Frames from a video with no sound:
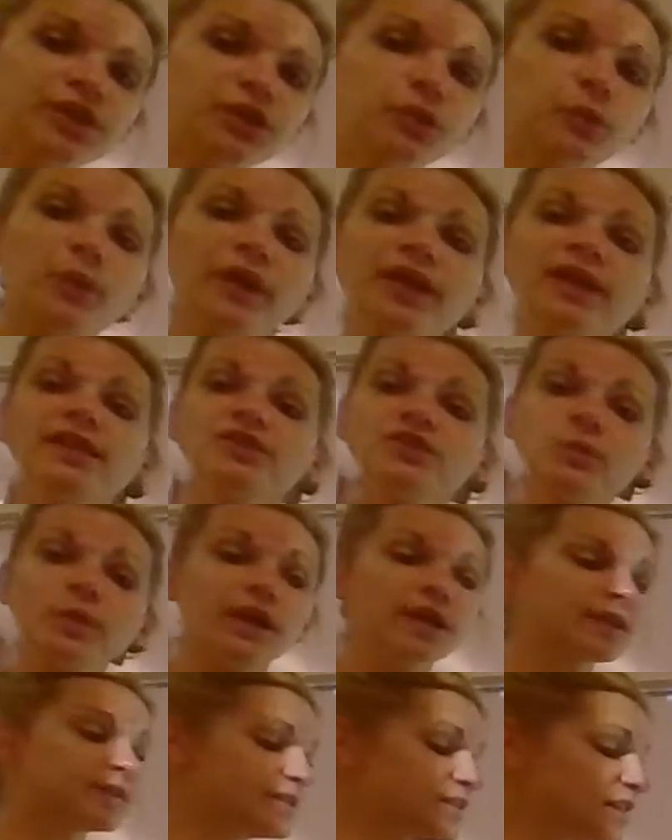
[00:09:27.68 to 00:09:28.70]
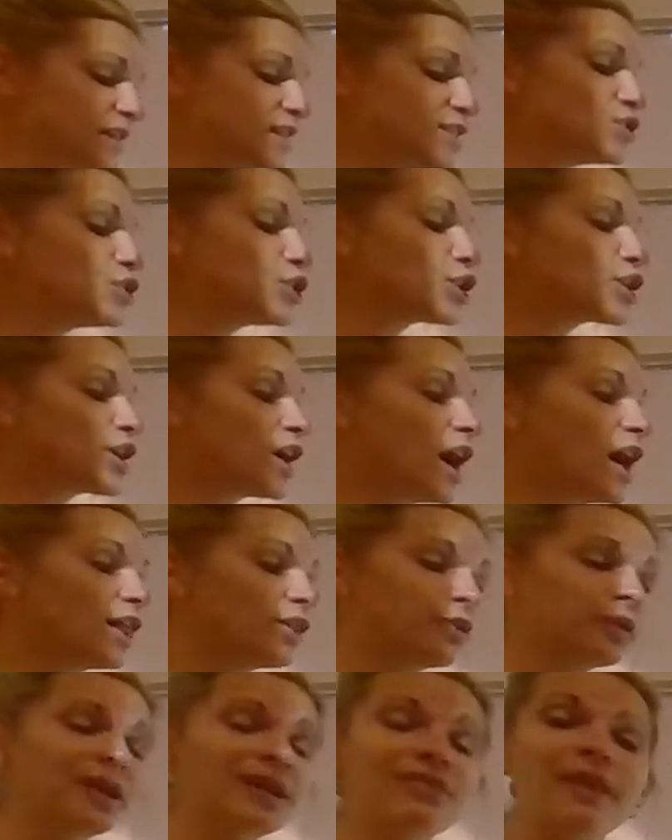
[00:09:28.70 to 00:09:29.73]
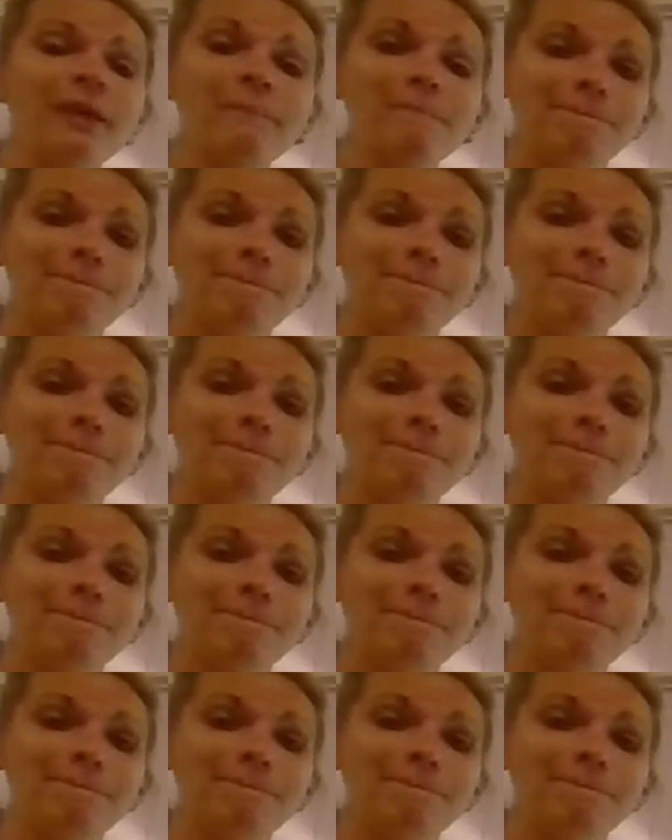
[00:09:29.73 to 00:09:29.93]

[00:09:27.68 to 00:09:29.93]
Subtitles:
way this works is you're coloring them